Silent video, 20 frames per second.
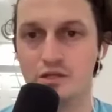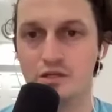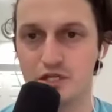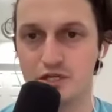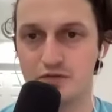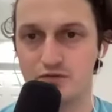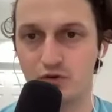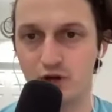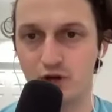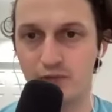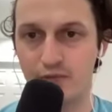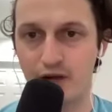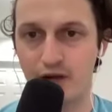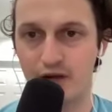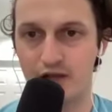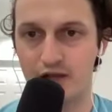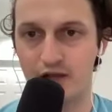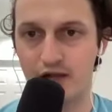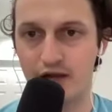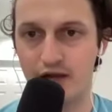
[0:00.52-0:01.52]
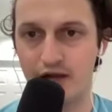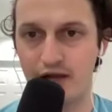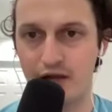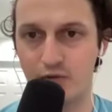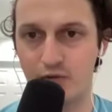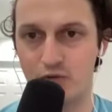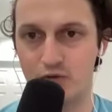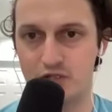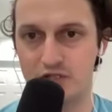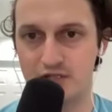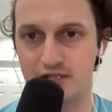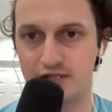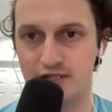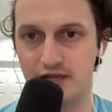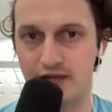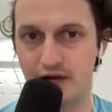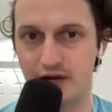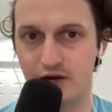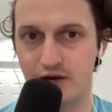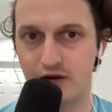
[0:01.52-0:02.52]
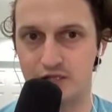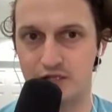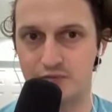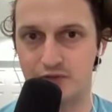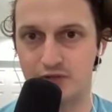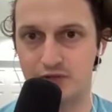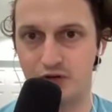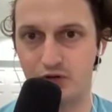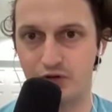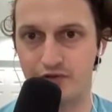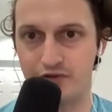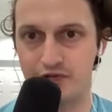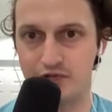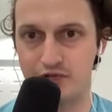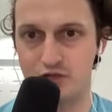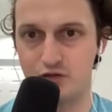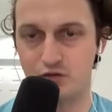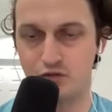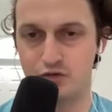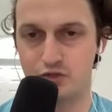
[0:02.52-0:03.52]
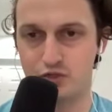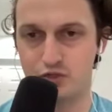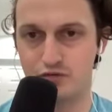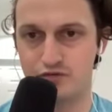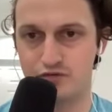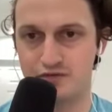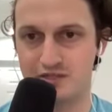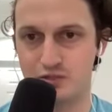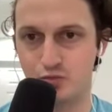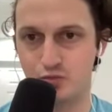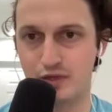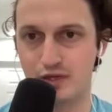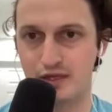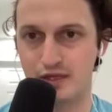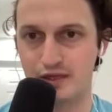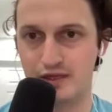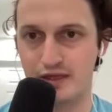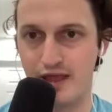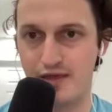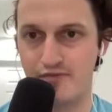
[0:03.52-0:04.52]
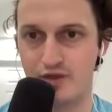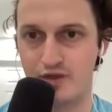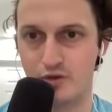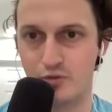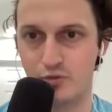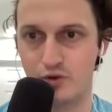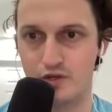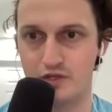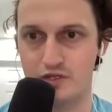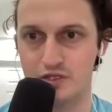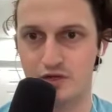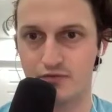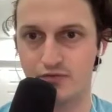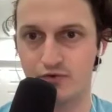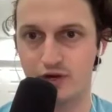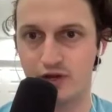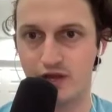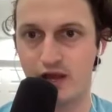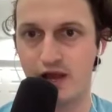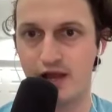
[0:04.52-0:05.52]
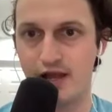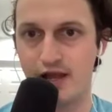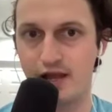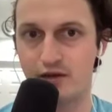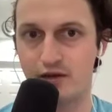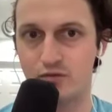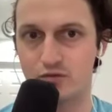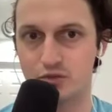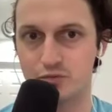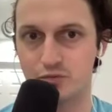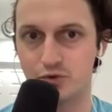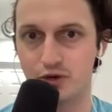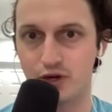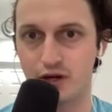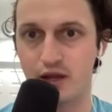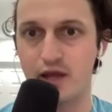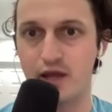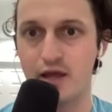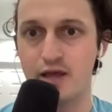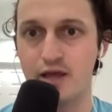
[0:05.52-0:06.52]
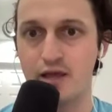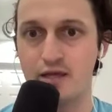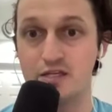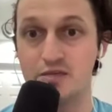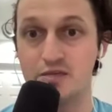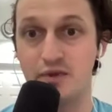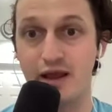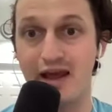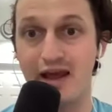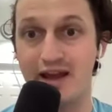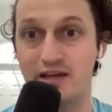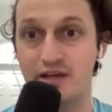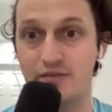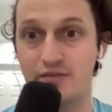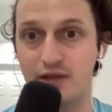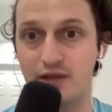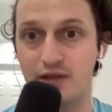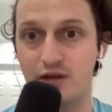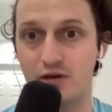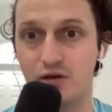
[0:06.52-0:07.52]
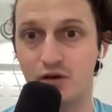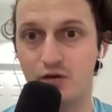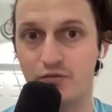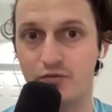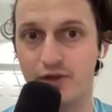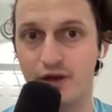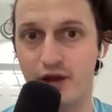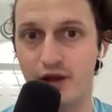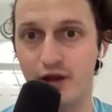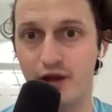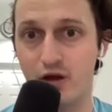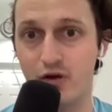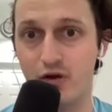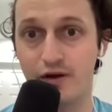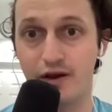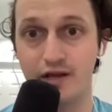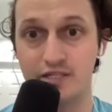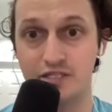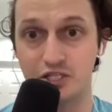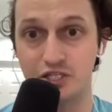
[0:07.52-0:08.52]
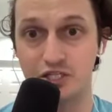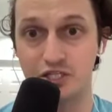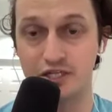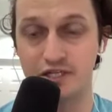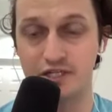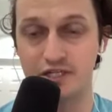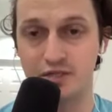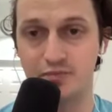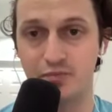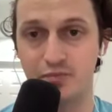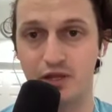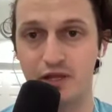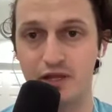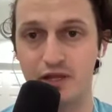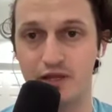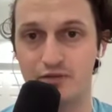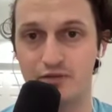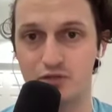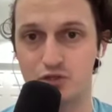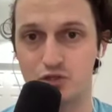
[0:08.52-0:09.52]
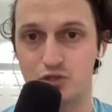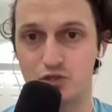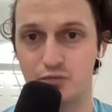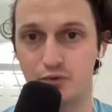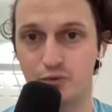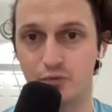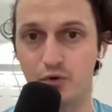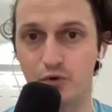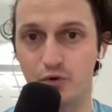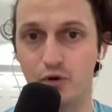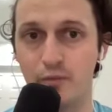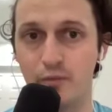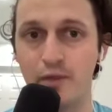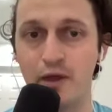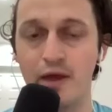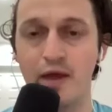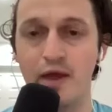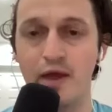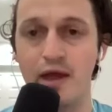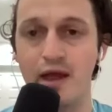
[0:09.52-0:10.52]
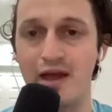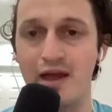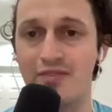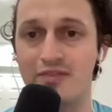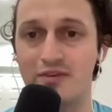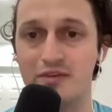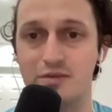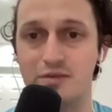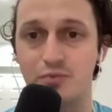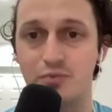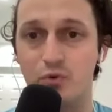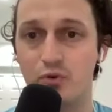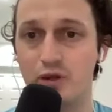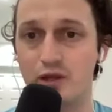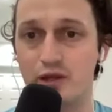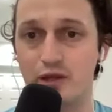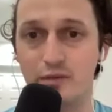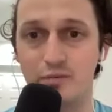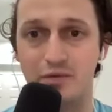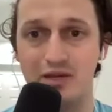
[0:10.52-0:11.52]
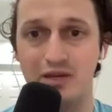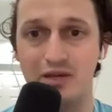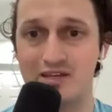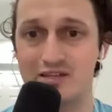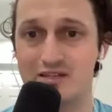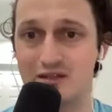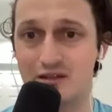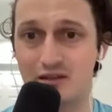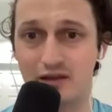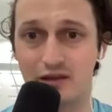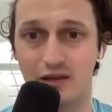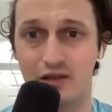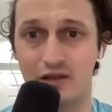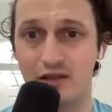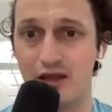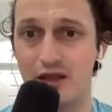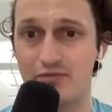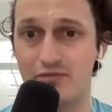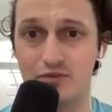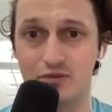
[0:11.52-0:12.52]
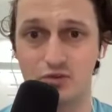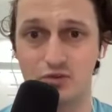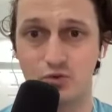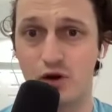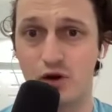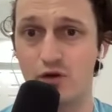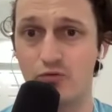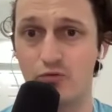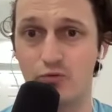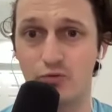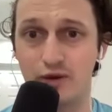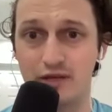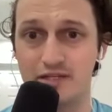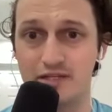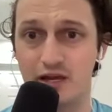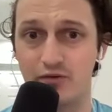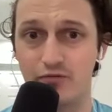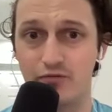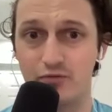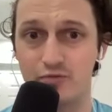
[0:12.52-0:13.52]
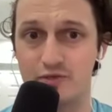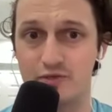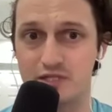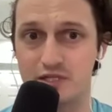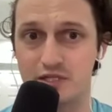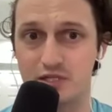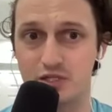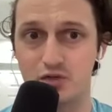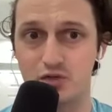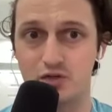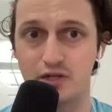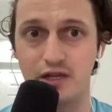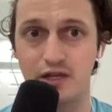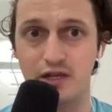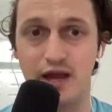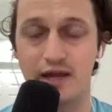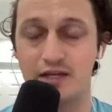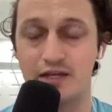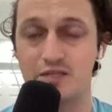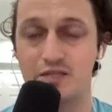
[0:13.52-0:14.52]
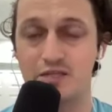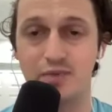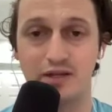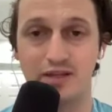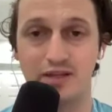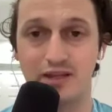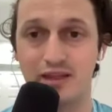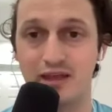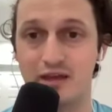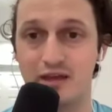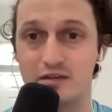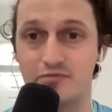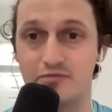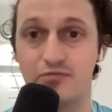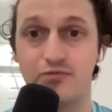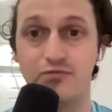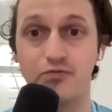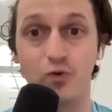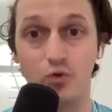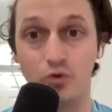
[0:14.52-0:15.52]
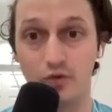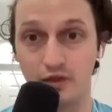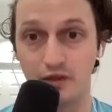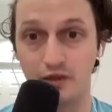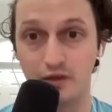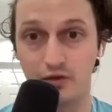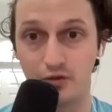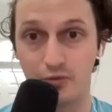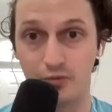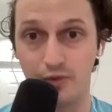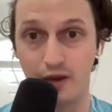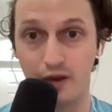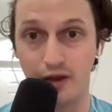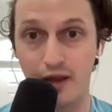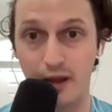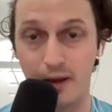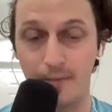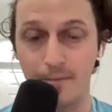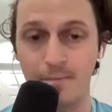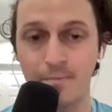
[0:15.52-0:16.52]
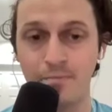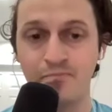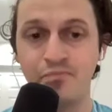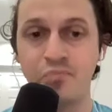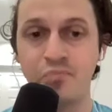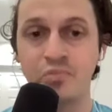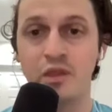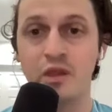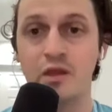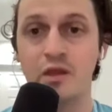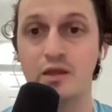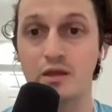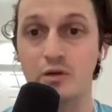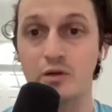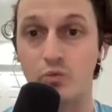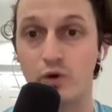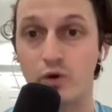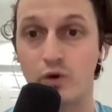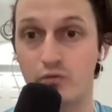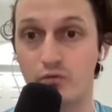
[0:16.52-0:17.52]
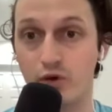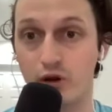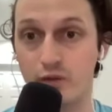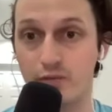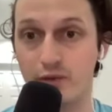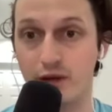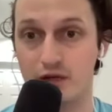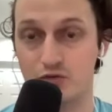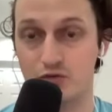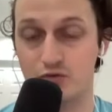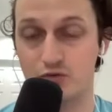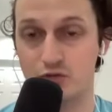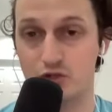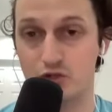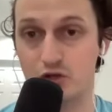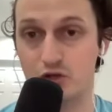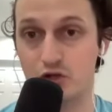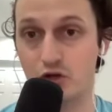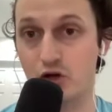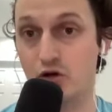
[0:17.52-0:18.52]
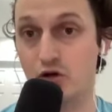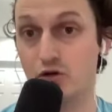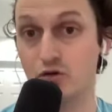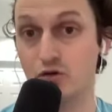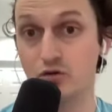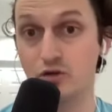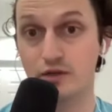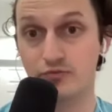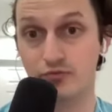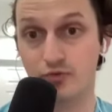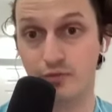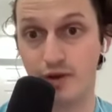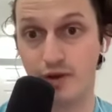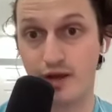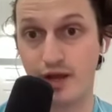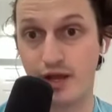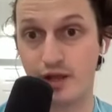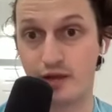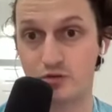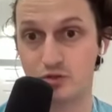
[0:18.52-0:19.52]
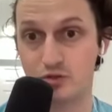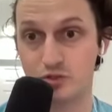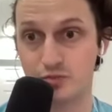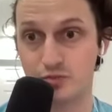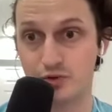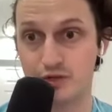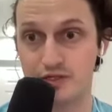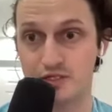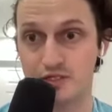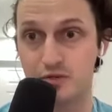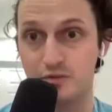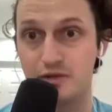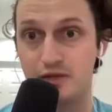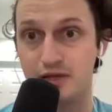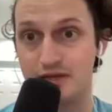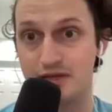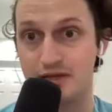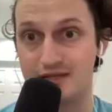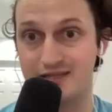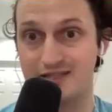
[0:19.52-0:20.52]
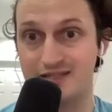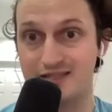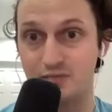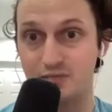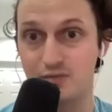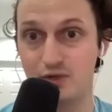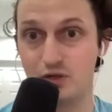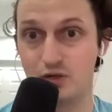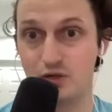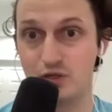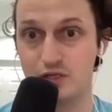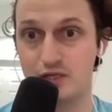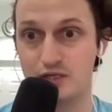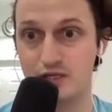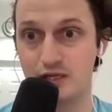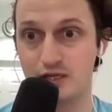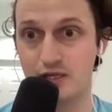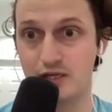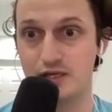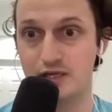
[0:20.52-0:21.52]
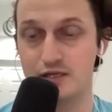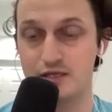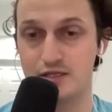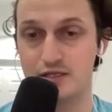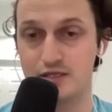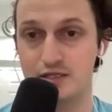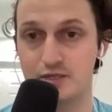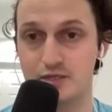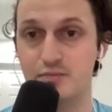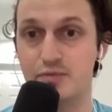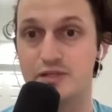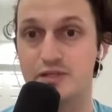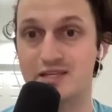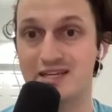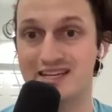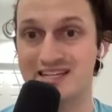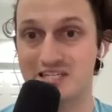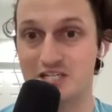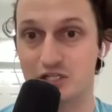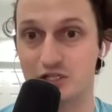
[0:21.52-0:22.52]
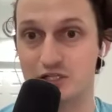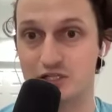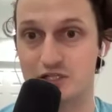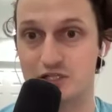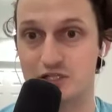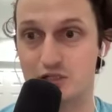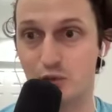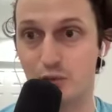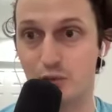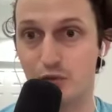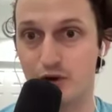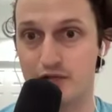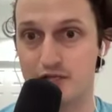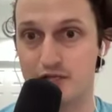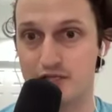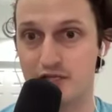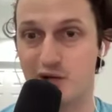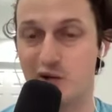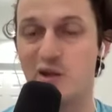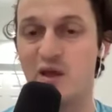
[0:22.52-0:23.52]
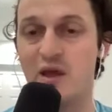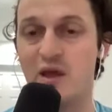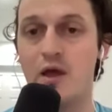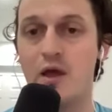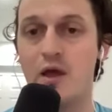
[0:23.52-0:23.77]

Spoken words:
Chiefs running back Clyde Edwards-Helaire has been on the injured reserve since week 11 when he suffered a high ankle sprain. He's been activated off the IR and has a chance to play in the Super Bowl. At this point, I mean, he's like 11, 12 weeks out from his injury. I expect that that is fully healed by now. When running backs return early from a high ankle sprain, some of that instability is potentially still present.